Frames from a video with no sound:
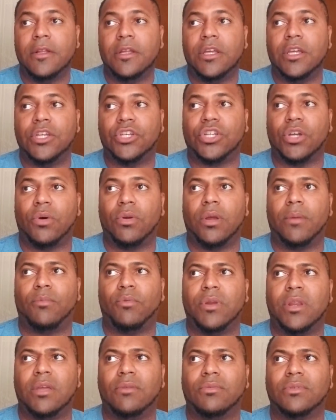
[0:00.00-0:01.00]
He showed up
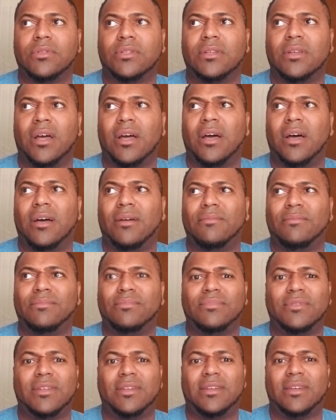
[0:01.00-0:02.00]
when he was
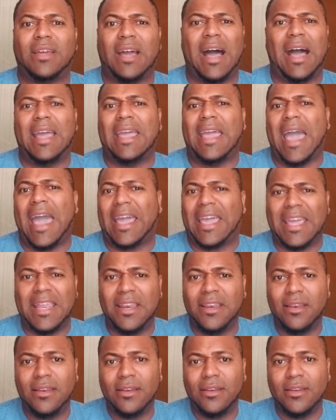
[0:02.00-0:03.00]

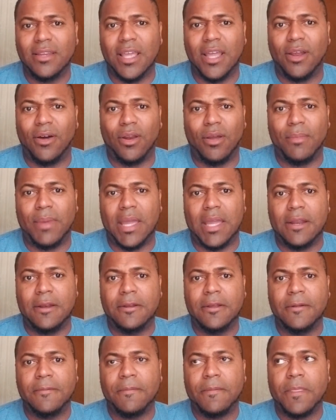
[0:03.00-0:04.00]
kayaking. You know what I mean?